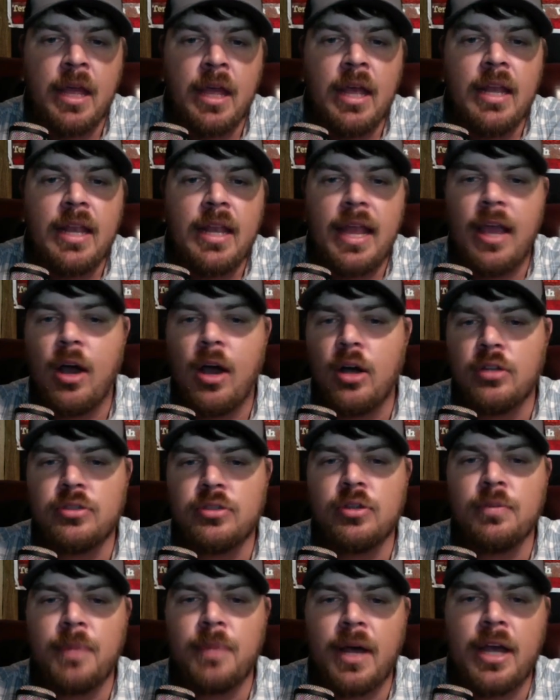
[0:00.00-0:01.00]
They
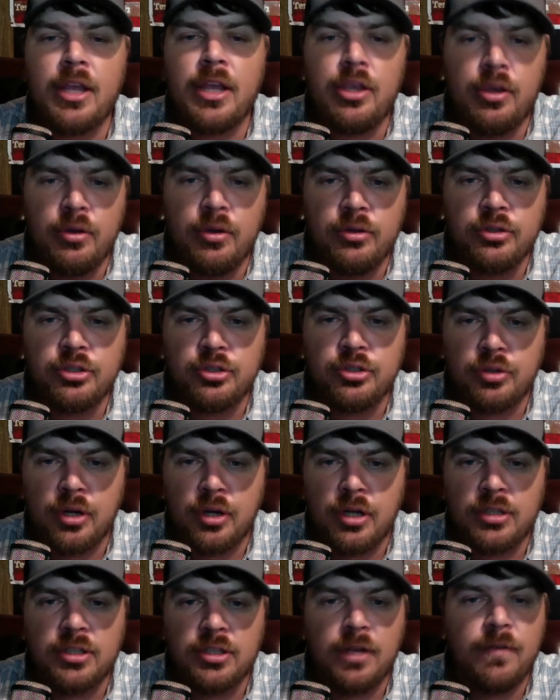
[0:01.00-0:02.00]
also buy used
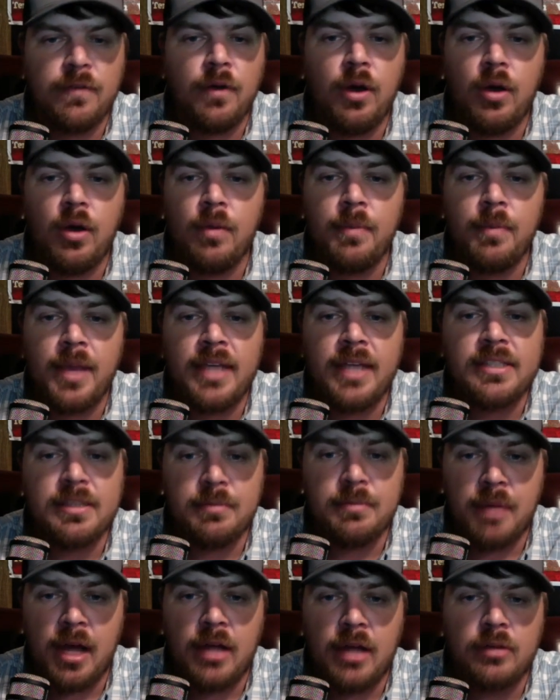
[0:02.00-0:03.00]
trucks of all makes and
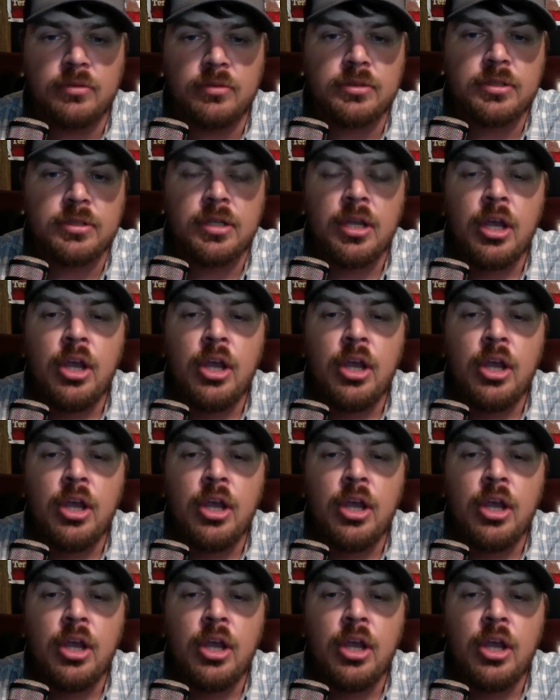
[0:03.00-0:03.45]
models.